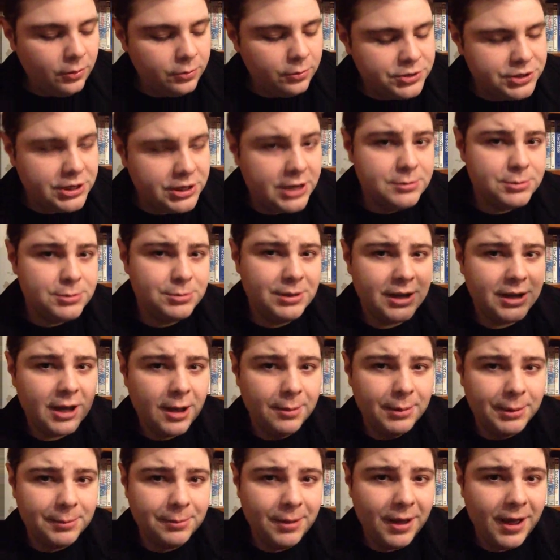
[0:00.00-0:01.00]
which keeps me
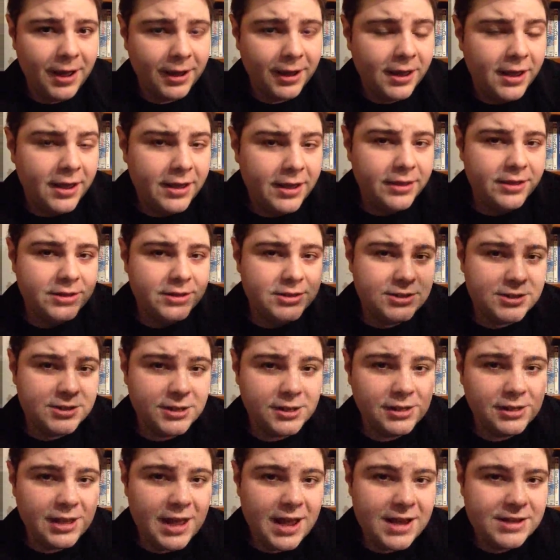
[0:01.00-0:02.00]
coming back. This is
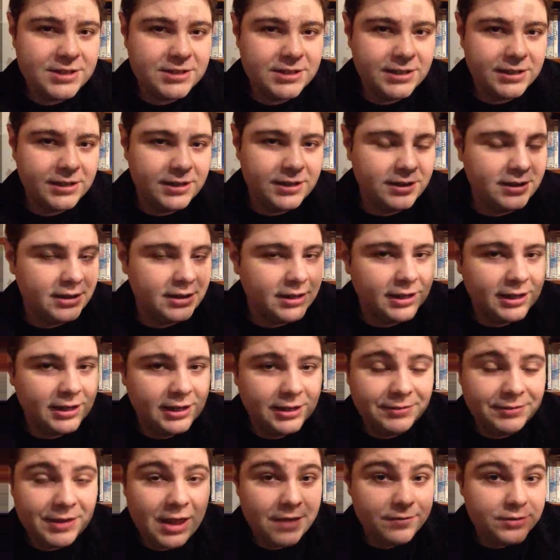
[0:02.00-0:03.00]
a classic.
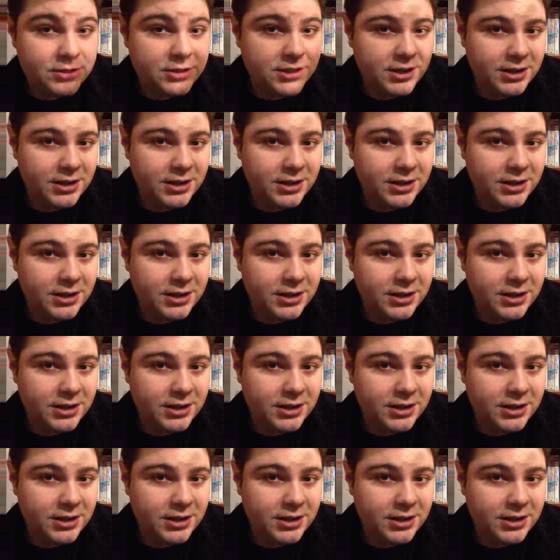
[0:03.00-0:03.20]
If you haven't